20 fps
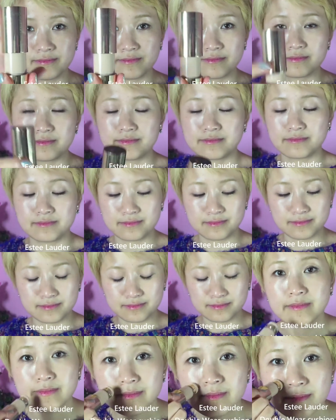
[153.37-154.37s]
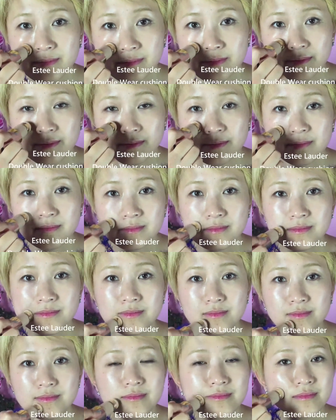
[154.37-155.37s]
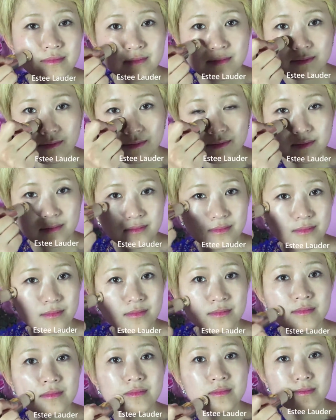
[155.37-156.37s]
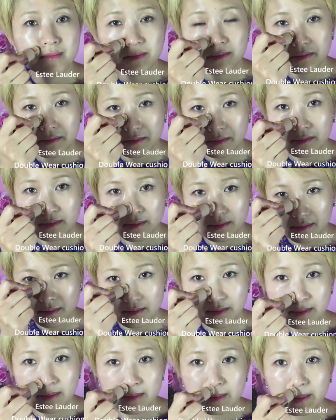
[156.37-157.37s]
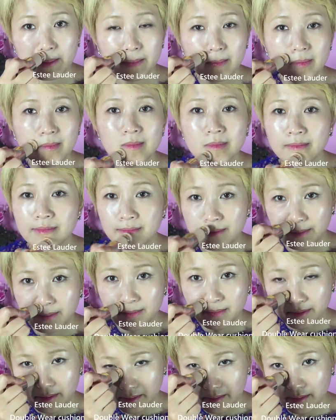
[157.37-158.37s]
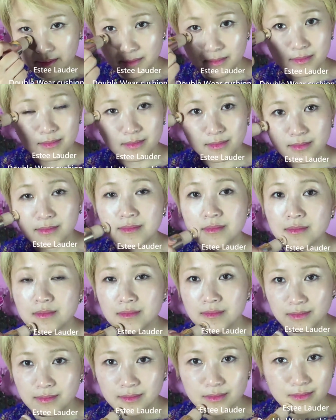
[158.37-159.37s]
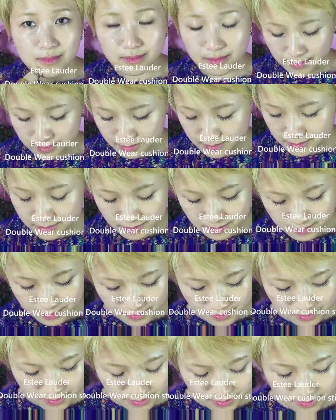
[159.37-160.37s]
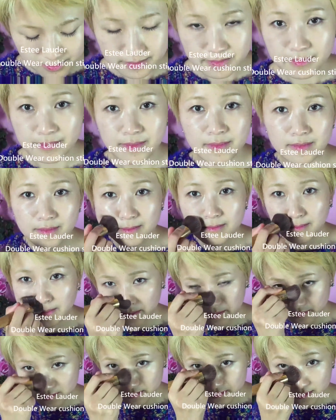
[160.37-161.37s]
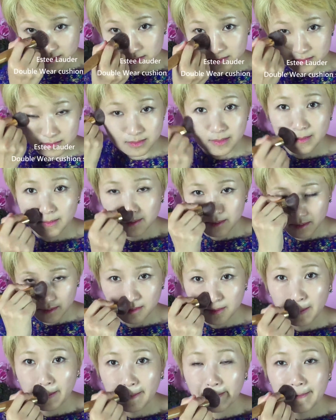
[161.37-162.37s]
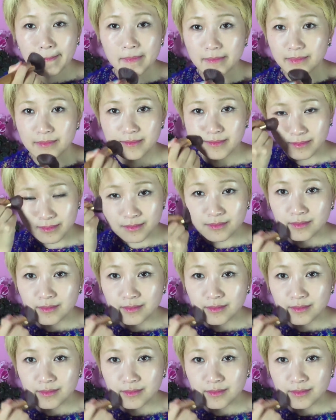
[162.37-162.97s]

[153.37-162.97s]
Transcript: which is Estee Lauder Double Wear Cushion Stick. This one has a really small applicator in the head, so I'm actually still using my brush, would be much faster.